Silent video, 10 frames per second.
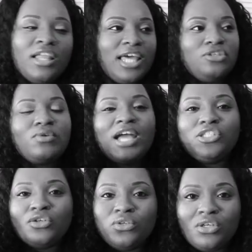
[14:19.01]
Like you
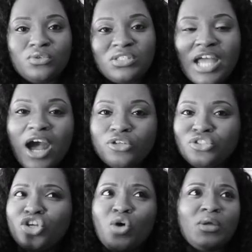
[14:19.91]
got Tokyo
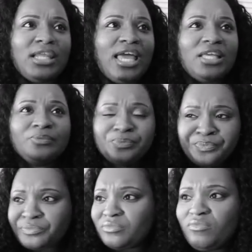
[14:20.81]
Stylez, you know, with like
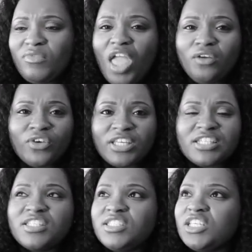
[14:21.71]

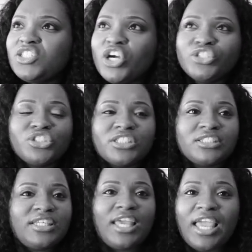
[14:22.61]
fucking
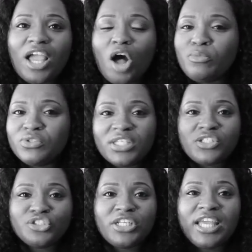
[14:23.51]
600k almost
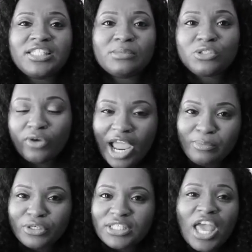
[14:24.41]
600k
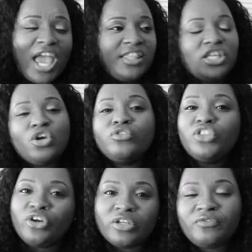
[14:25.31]
subscribers and then your
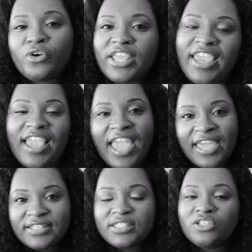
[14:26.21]
34k
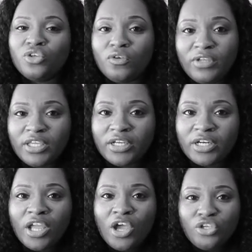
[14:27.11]
ass sitting over
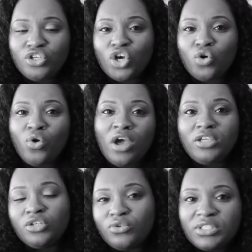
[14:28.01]
here you know
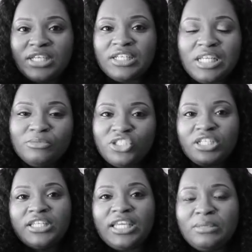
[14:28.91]
you know sending him
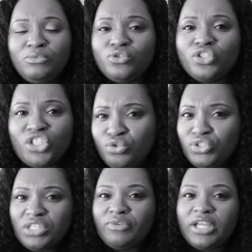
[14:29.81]
shit and letting him use your shit you
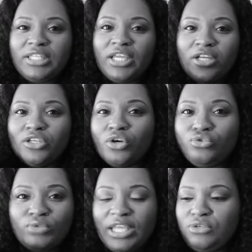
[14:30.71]
sitting right there you know
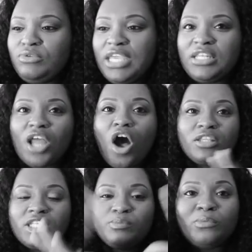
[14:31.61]
you like you getting
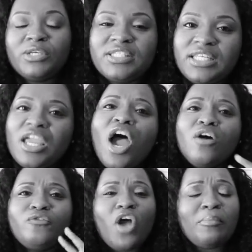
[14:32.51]
all this publicity
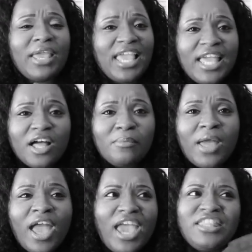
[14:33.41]
from him
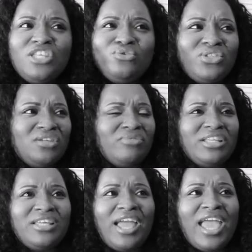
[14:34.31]
and then you sitting
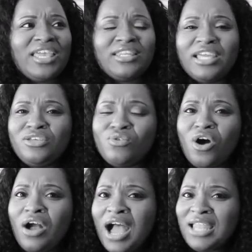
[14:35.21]
right there acting like you
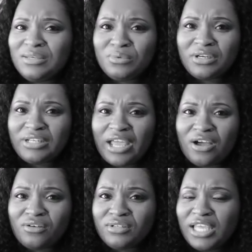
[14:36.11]
all hollywood
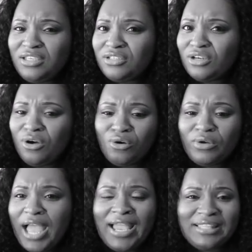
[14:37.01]
now like you know oh
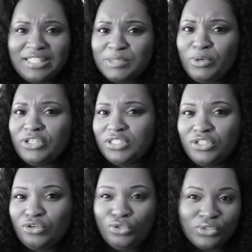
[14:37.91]
i got this person
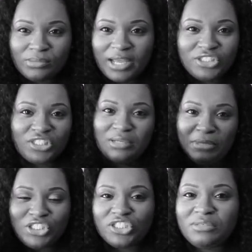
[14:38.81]
you know using my shit and
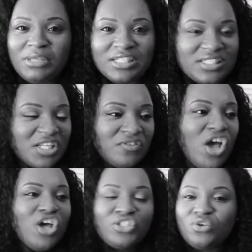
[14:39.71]
mentioning me and
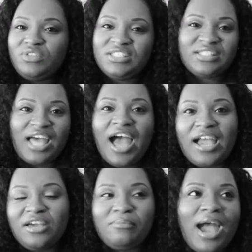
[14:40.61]
stuff so this is a
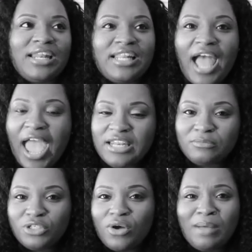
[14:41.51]
hot commodity
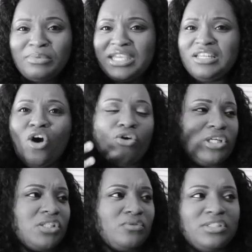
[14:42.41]
item you know i'm getting
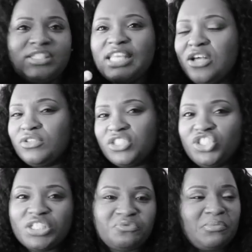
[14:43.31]
orders and sales and
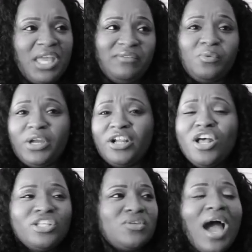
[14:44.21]
shit from everywhere
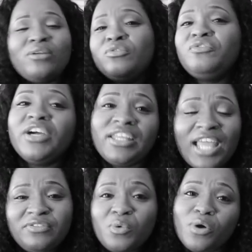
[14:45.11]
so i don't fucking
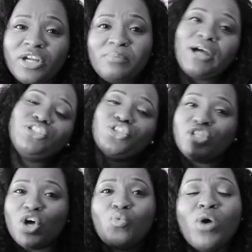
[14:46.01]
have to worry about your
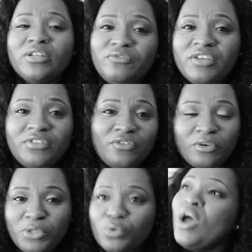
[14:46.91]
little 150
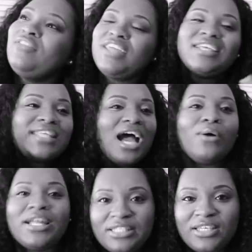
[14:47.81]
from you that's how
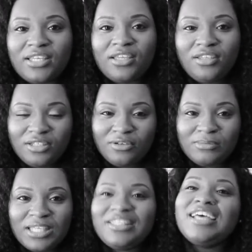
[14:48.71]
i took it you know what
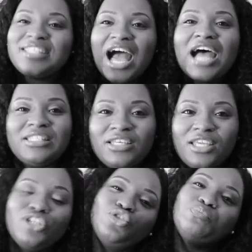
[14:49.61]
i'm saying that's how i took it
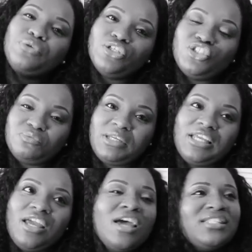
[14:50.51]
because you pushed
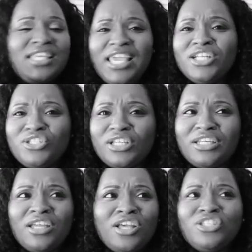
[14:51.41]
me to cancel it
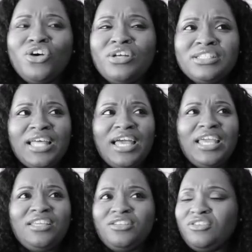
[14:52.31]
so it's
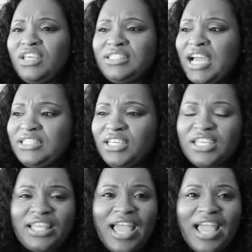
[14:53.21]
like, you know, that's how I took it.